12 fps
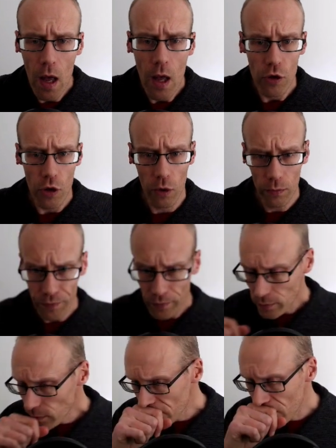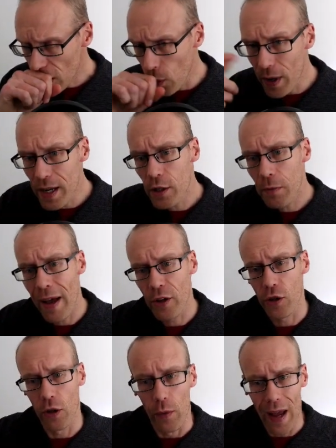So we need to make
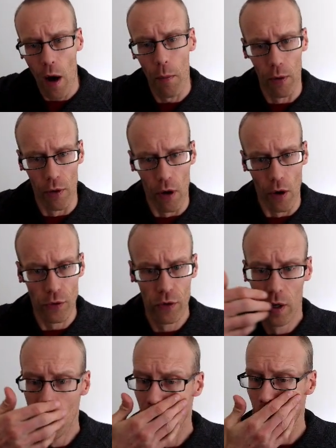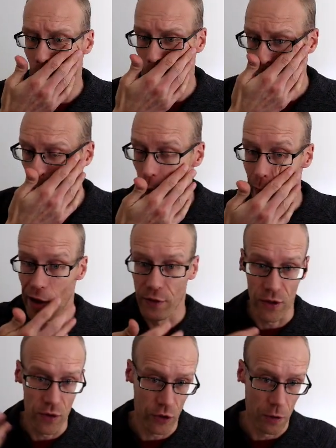sure that we output those. Otherwise,
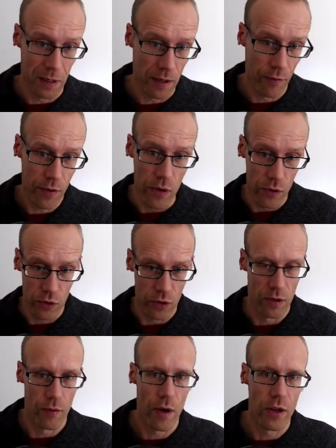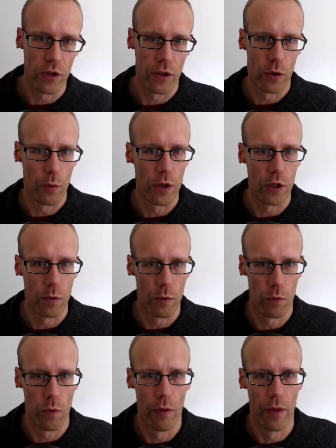the user's going to be confused because they've registered a widget
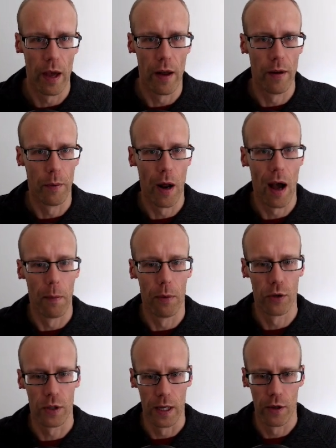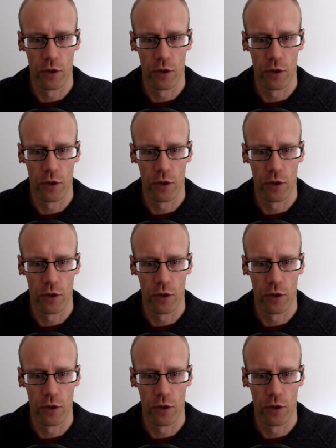with one there and then we're not outputting it.